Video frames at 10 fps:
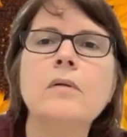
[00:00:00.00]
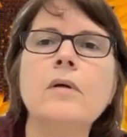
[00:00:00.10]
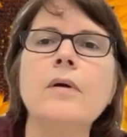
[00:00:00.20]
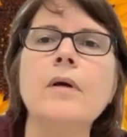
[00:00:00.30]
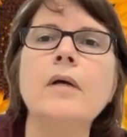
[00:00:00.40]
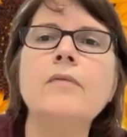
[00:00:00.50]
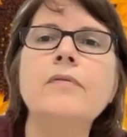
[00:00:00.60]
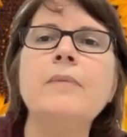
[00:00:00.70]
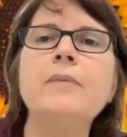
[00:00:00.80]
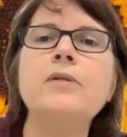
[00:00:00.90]
All right, if
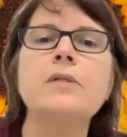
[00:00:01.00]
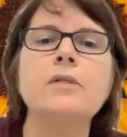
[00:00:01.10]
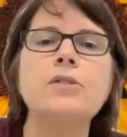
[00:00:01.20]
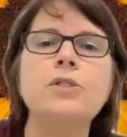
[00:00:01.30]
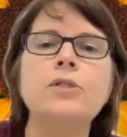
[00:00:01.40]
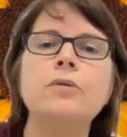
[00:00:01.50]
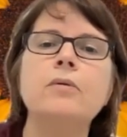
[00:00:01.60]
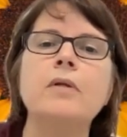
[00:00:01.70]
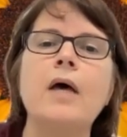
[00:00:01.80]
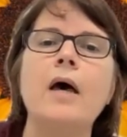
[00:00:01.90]
that music is
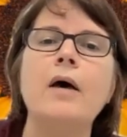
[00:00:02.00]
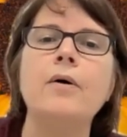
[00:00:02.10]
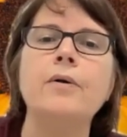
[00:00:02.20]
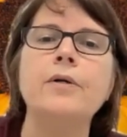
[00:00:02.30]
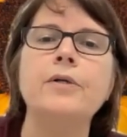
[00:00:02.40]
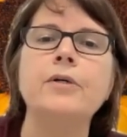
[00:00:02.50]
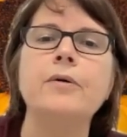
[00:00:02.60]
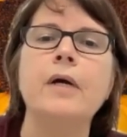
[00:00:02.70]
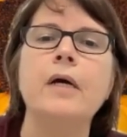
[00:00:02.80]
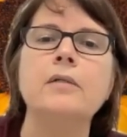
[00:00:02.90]
too loud on
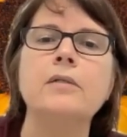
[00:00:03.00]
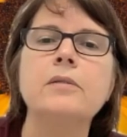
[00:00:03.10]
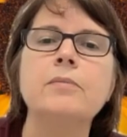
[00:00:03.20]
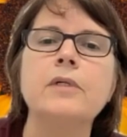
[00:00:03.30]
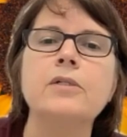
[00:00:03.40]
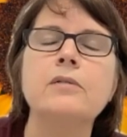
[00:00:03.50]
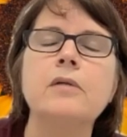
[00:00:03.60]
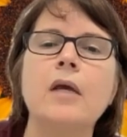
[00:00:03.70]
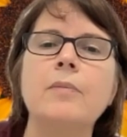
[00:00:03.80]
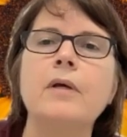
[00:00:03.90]
your end, somebody
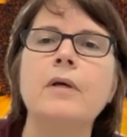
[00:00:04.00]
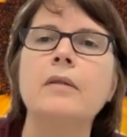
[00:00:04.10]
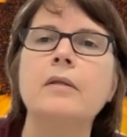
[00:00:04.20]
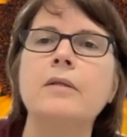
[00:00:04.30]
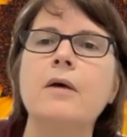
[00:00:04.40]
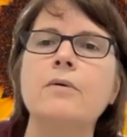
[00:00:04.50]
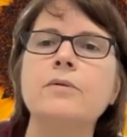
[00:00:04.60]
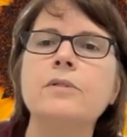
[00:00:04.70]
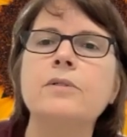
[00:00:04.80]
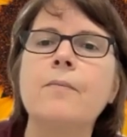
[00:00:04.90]
just type it in the
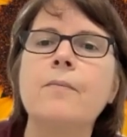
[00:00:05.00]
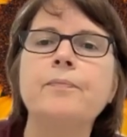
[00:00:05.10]
notes.